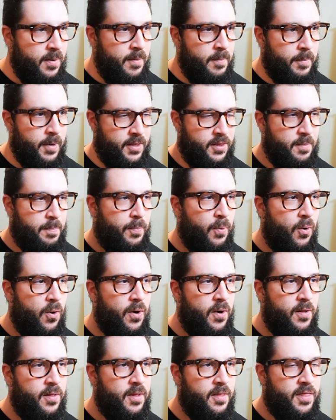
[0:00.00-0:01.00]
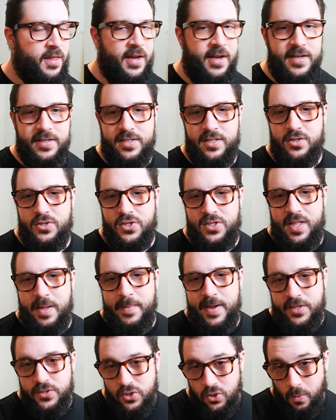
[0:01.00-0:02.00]
But the thing is, they
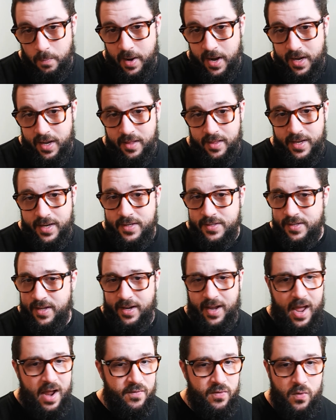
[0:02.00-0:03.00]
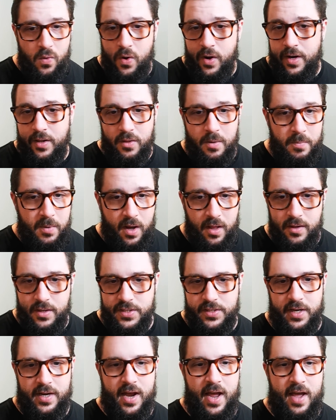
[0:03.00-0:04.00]
made so many of these, like everyone and their mother
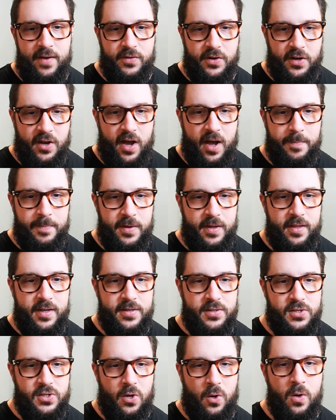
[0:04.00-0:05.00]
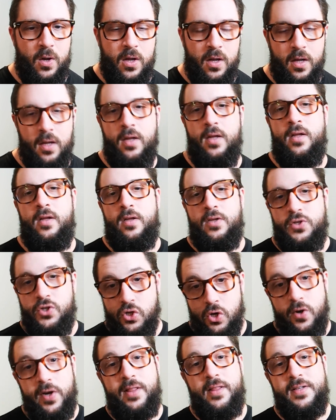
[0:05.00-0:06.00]
is going to have a copy of this. So
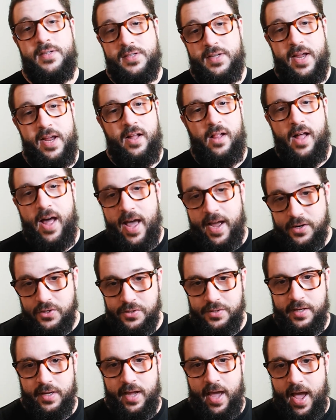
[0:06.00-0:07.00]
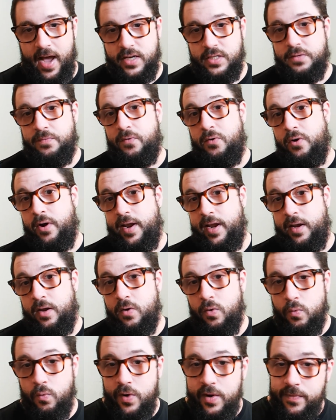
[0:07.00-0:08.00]
during the sale, I actually asked for a
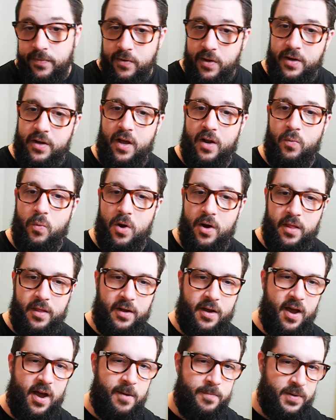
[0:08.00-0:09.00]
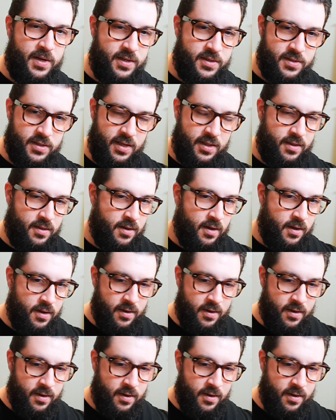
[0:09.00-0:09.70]
refund on one of the copies, and